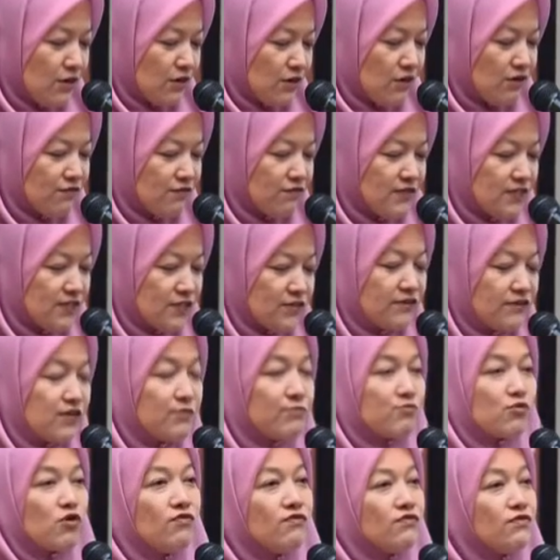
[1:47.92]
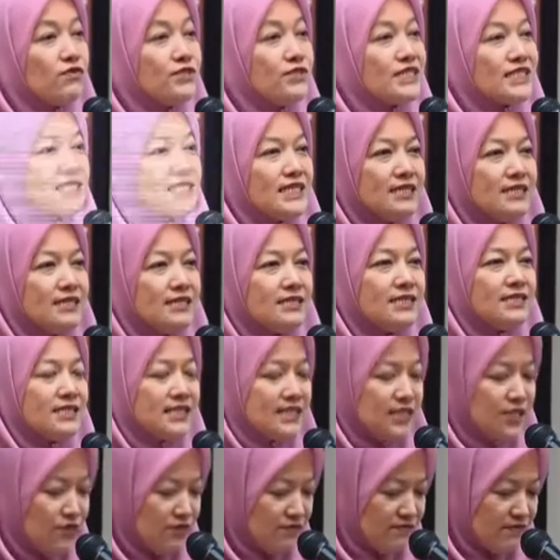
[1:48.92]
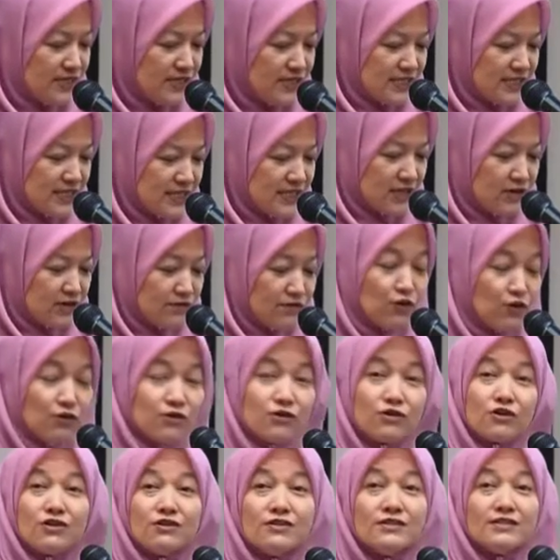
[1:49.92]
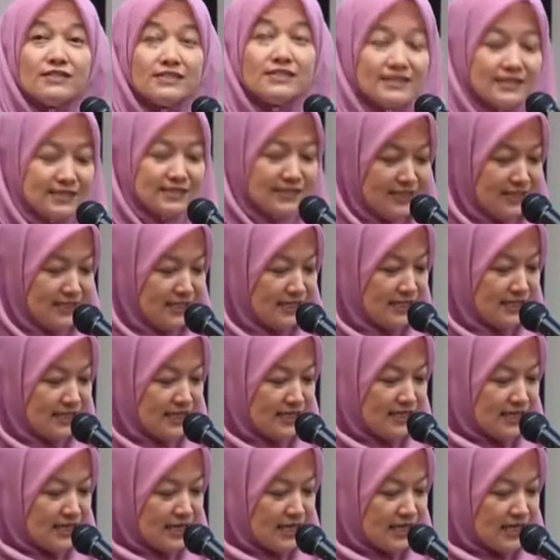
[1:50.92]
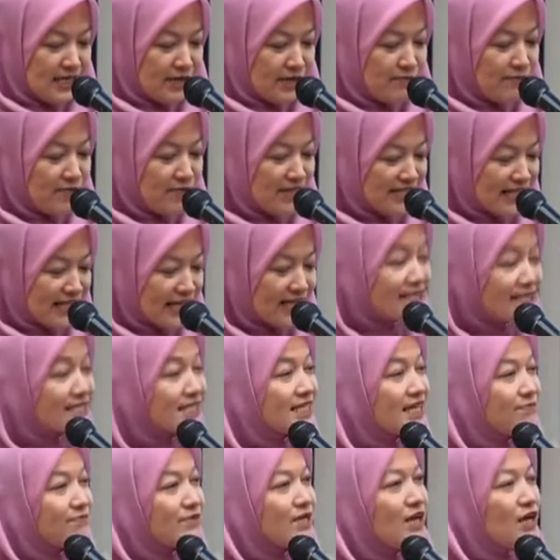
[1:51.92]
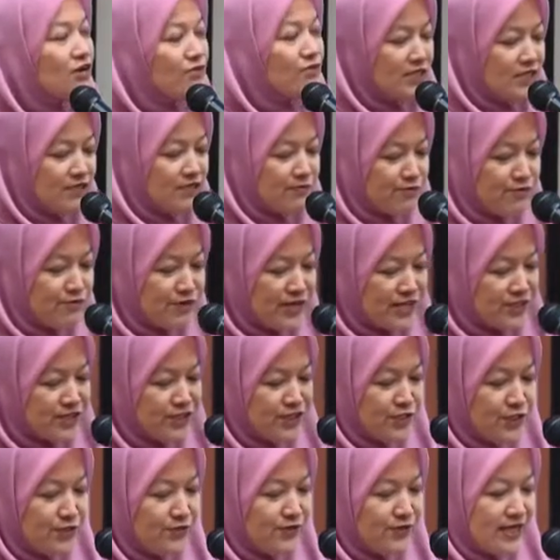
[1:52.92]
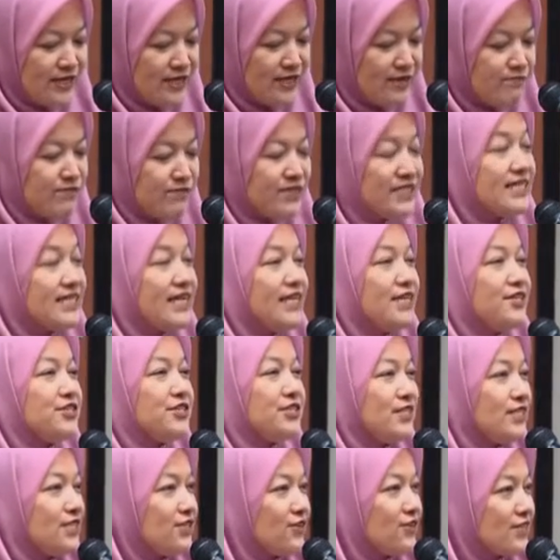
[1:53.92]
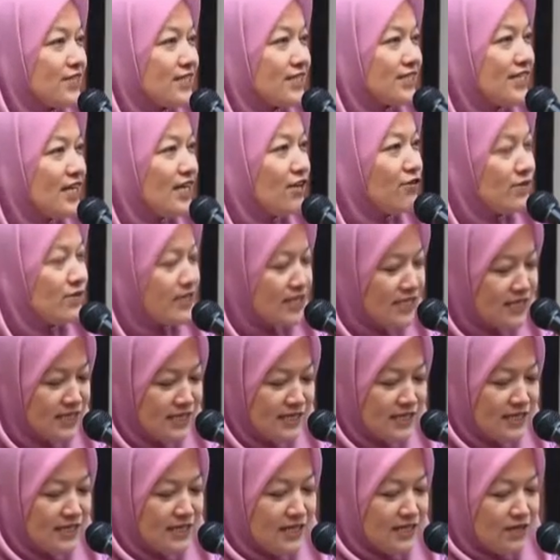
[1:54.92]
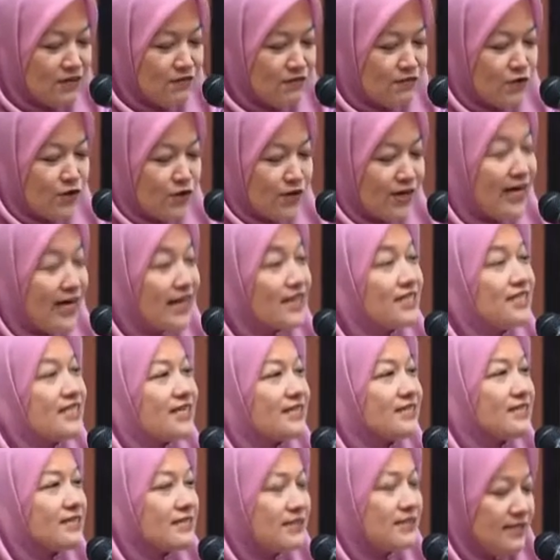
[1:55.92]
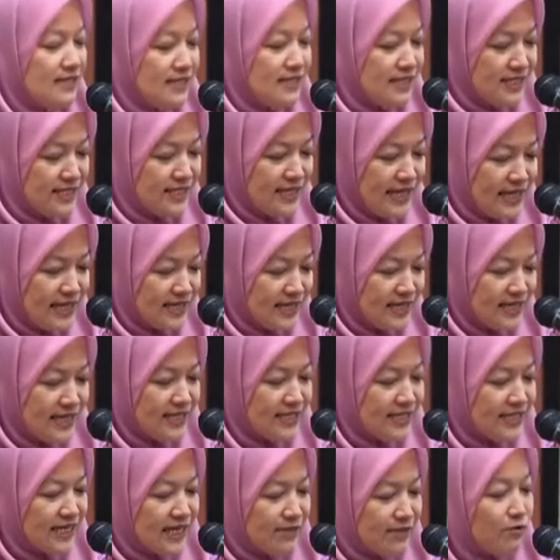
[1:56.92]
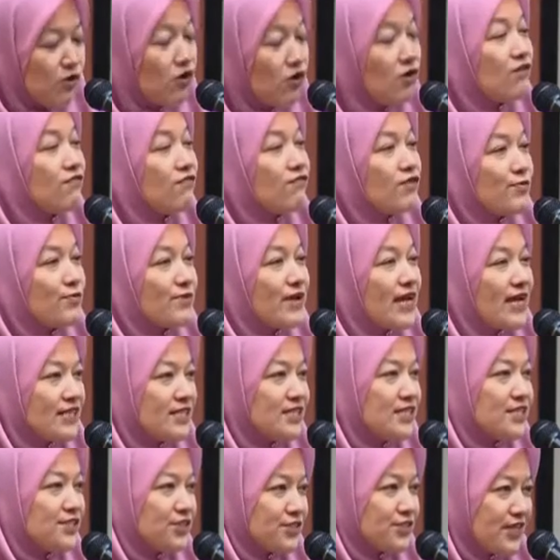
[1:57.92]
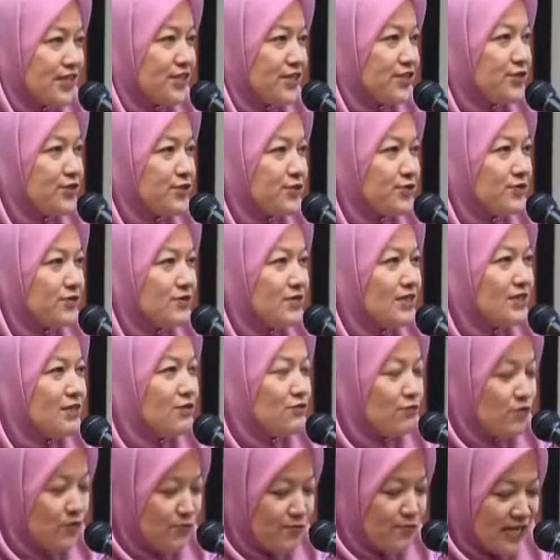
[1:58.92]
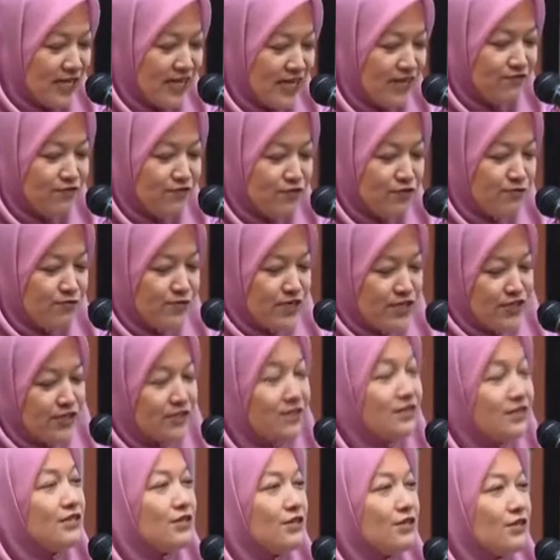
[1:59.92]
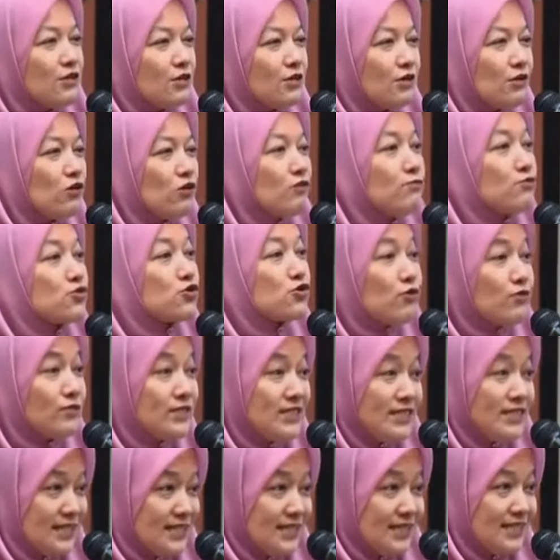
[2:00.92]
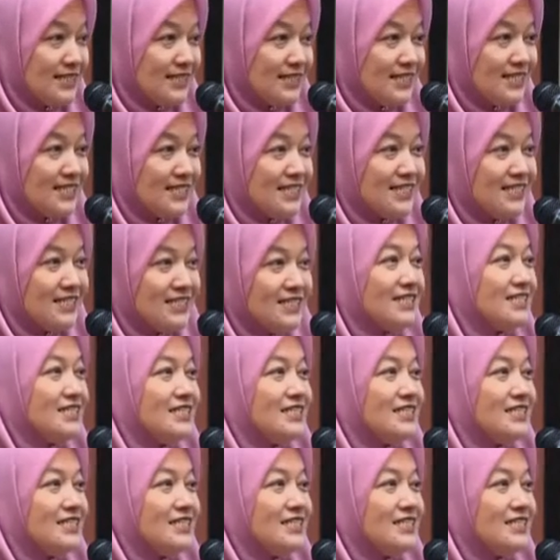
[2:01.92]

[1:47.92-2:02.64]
Office of the Provost, City University of Hong Kong. Please accept our deep gratitude and appreciation, Dr. Downing, for your kind gesture in taking time off from a hectic schedule. We believe you've been globetrotting since